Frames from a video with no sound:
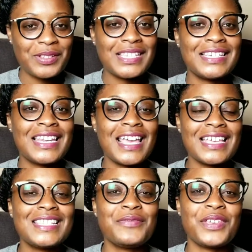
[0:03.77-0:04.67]

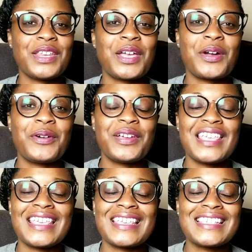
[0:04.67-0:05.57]
Today's video
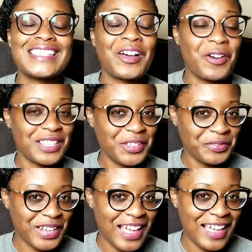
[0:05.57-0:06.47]
is on the
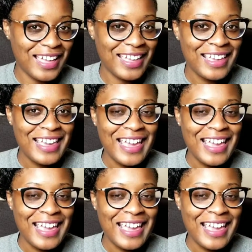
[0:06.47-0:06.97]
fly